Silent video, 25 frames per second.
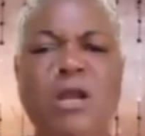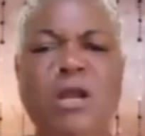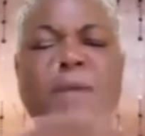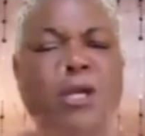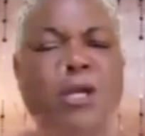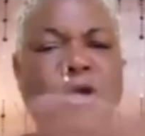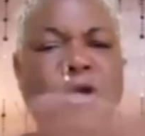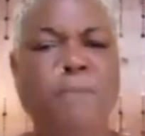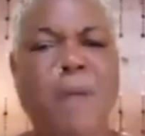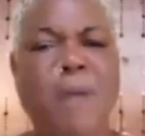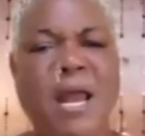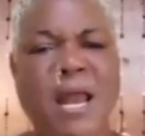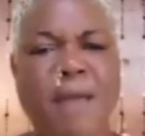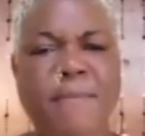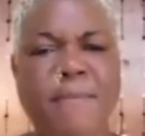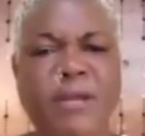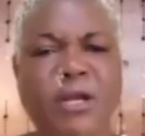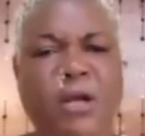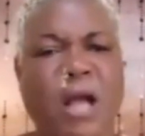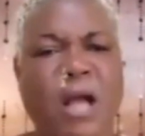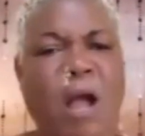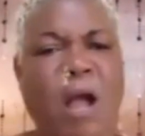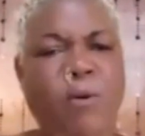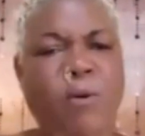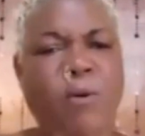saying no make nothing
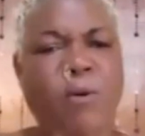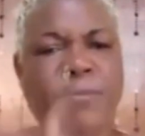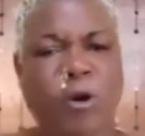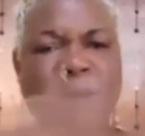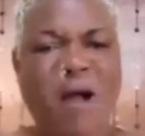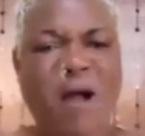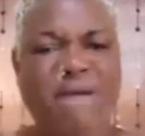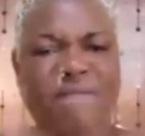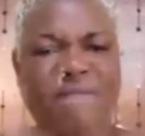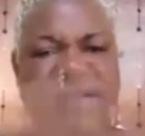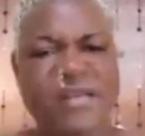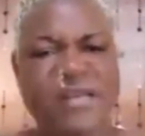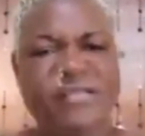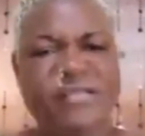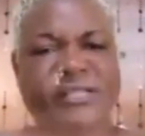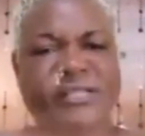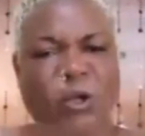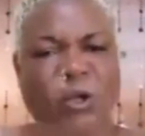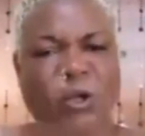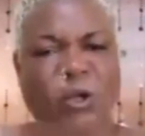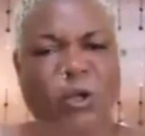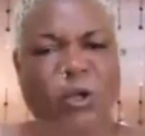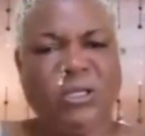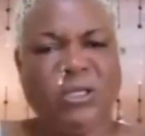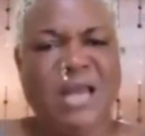bad at me. Because when I come off
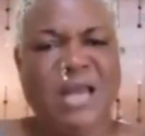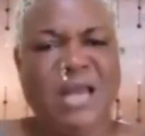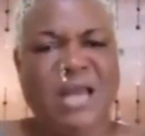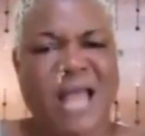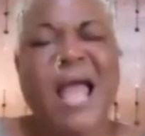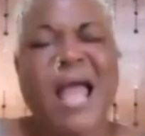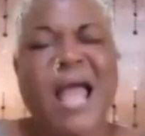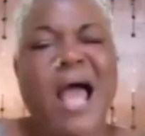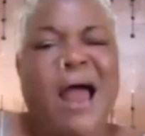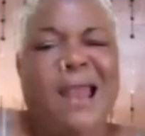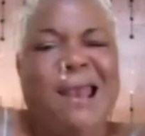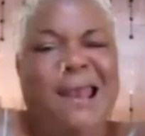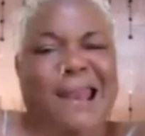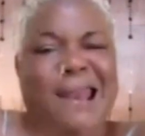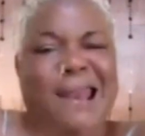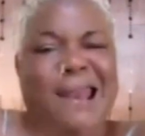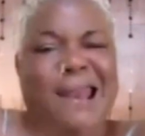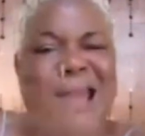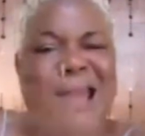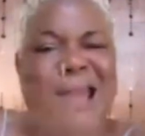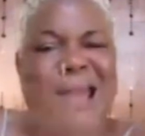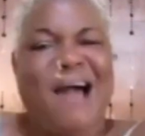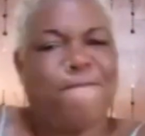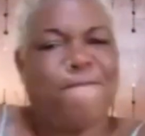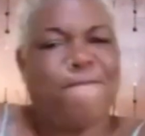of this blood clot,
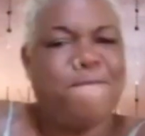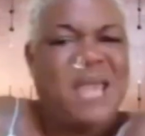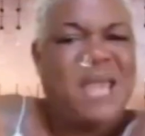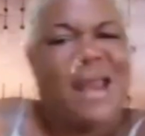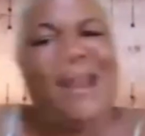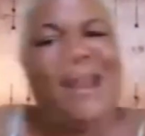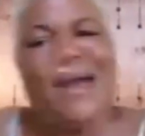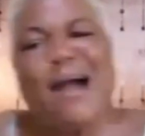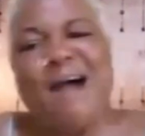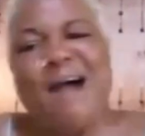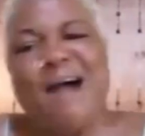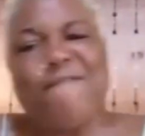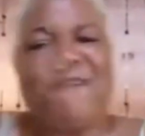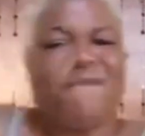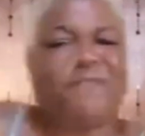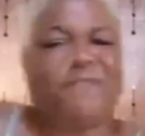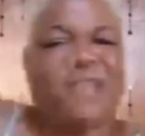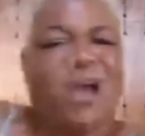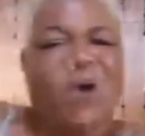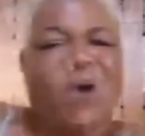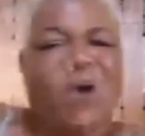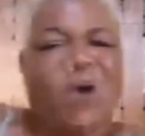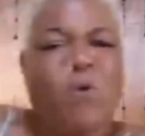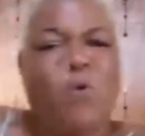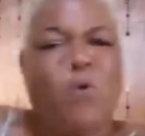I laugh
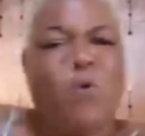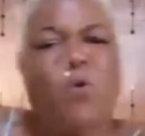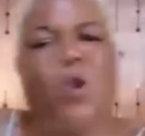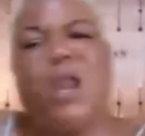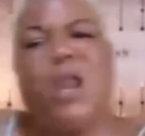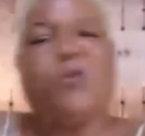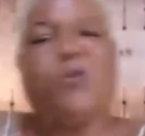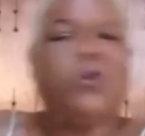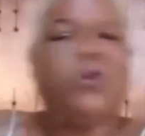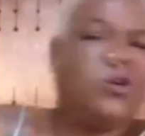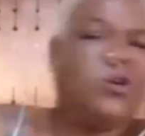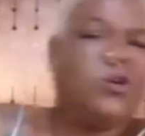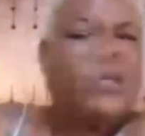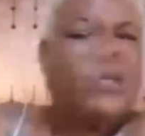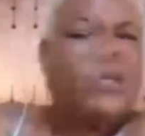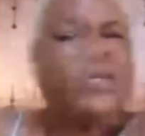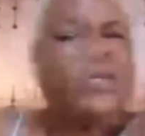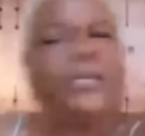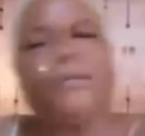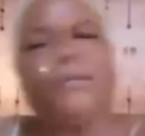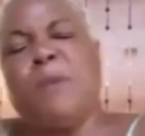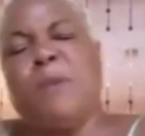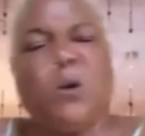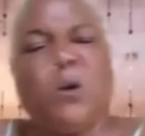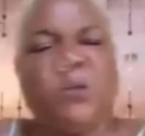after a whole out of
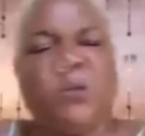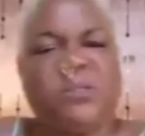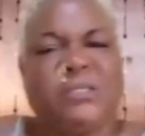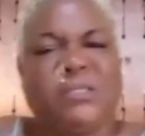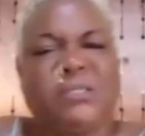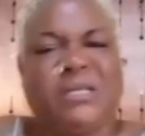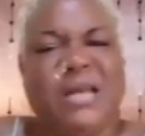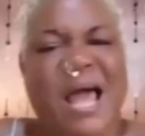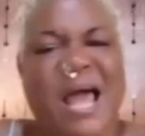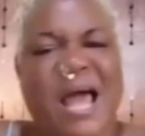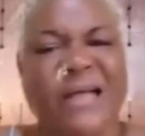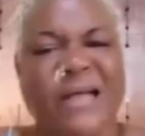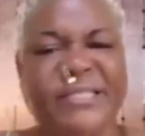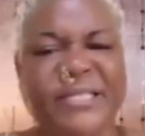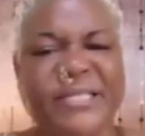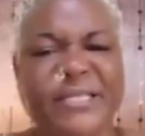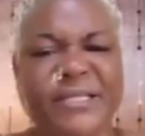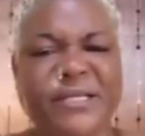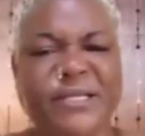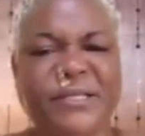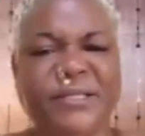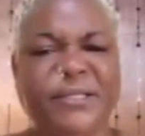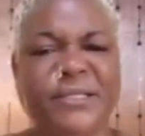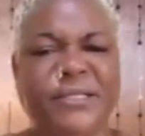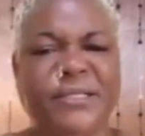dirty blood
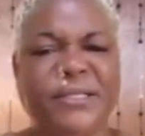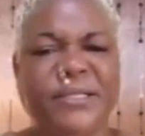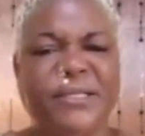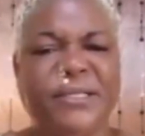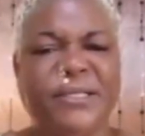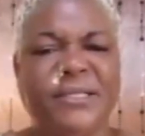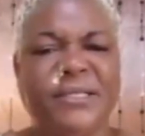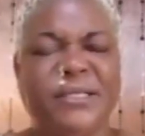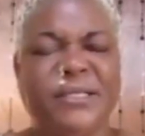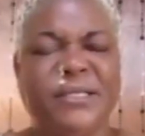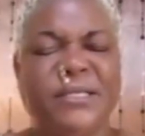clot, you know.